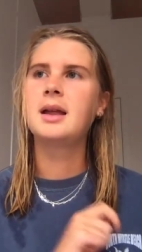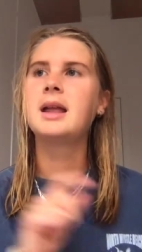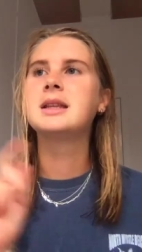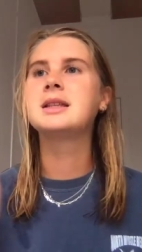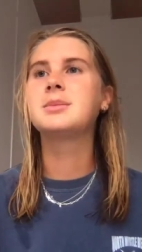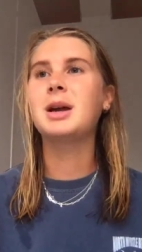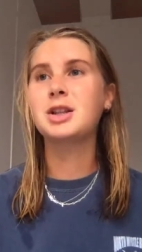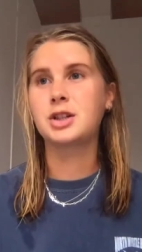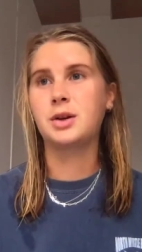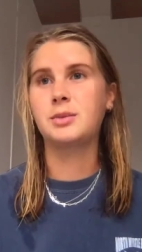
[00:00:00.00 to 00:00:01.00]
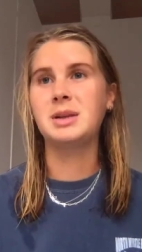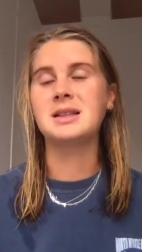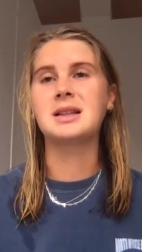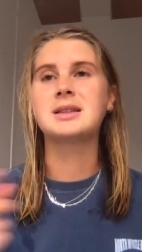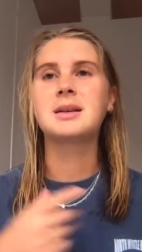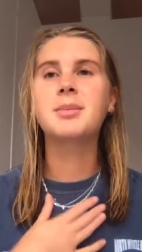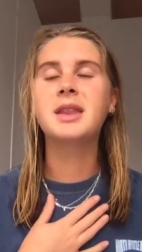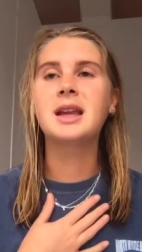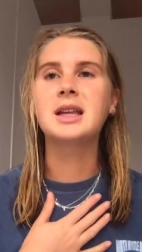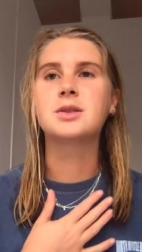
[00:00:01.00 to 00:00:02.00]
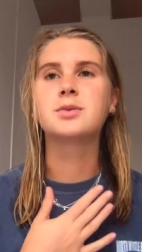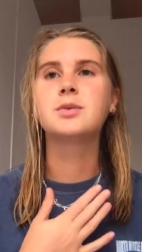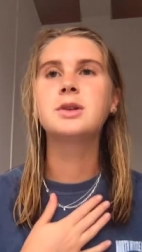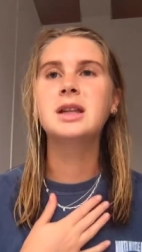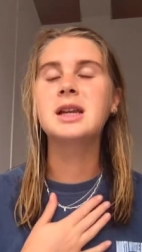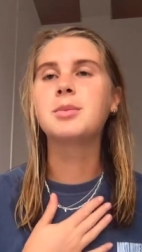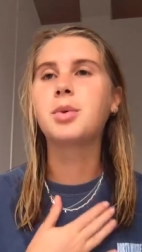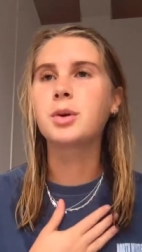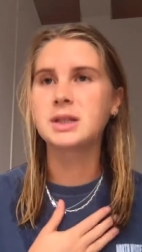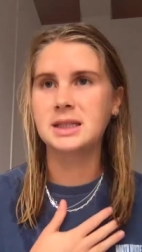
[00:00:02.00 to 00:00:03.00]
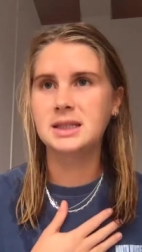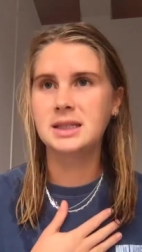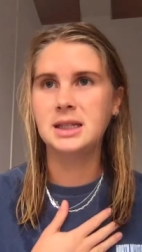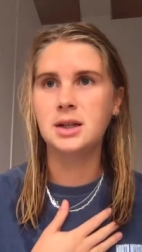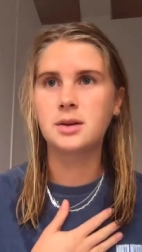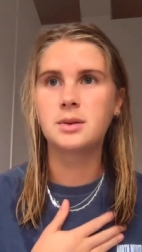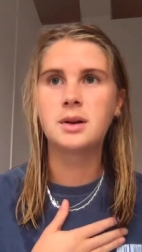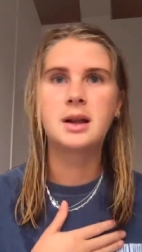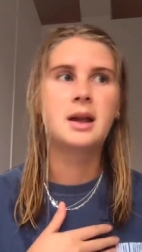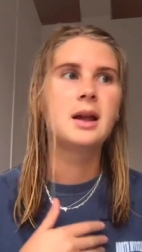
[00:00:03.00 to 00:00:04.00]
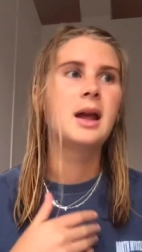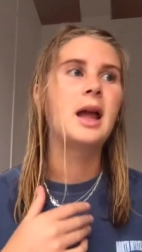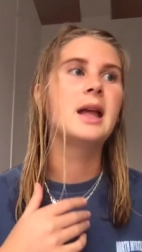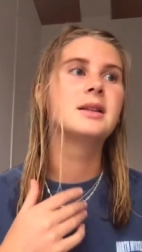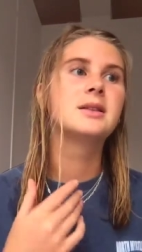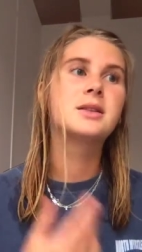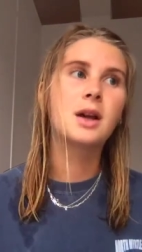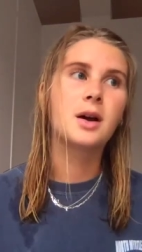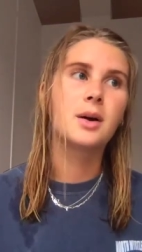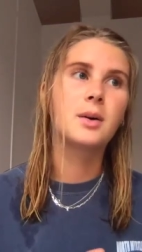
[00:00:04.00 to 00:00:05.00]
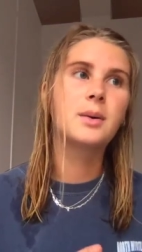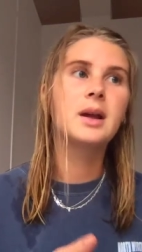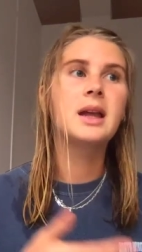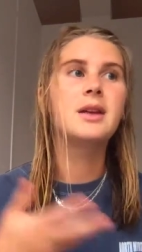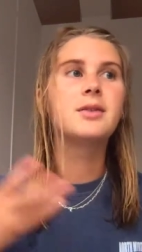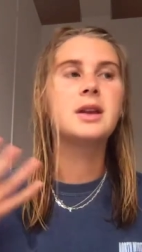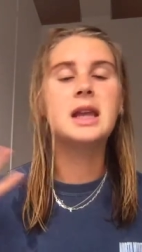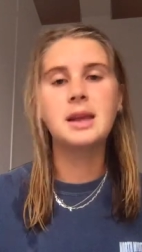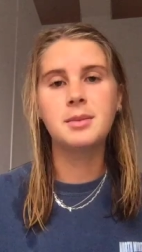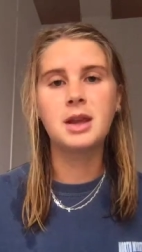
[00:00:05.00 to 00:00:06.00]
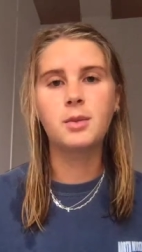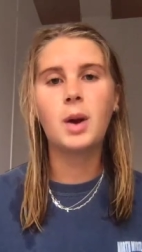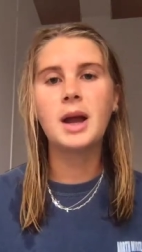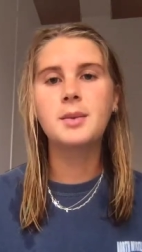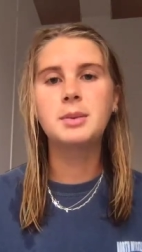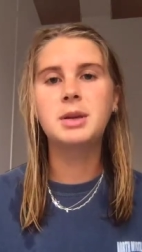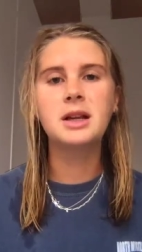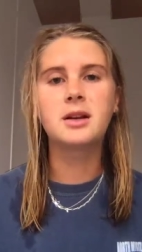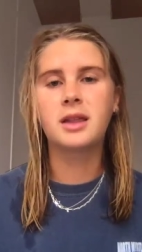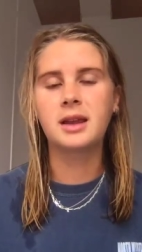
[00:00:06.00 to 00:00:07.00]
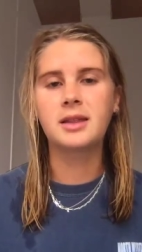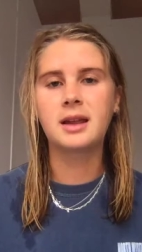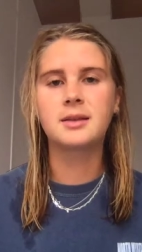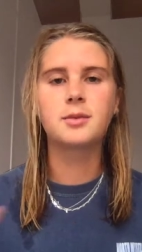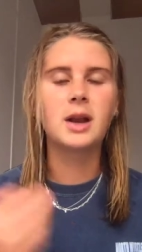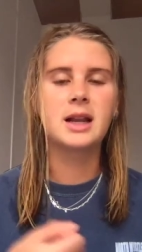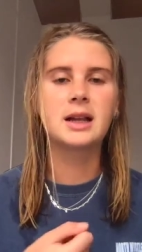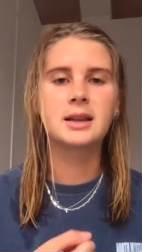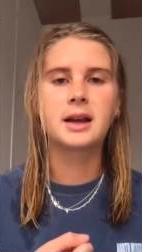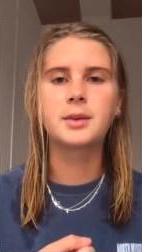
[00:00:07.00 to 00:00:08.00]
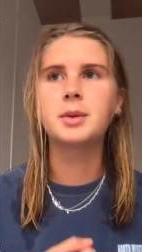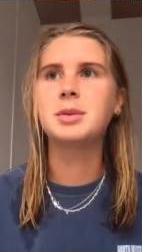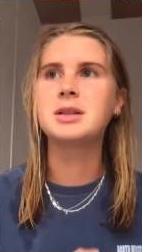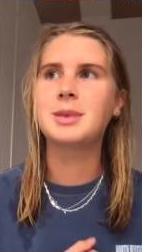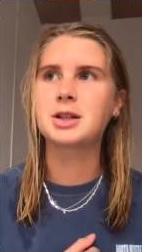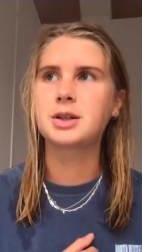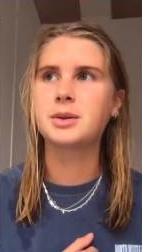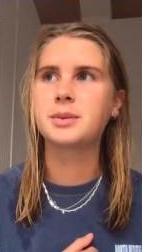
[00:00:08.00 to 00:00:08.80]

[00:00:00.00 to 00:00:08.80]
Special means that something is really important to you. And so, why would Peter think that writing a letter would be special?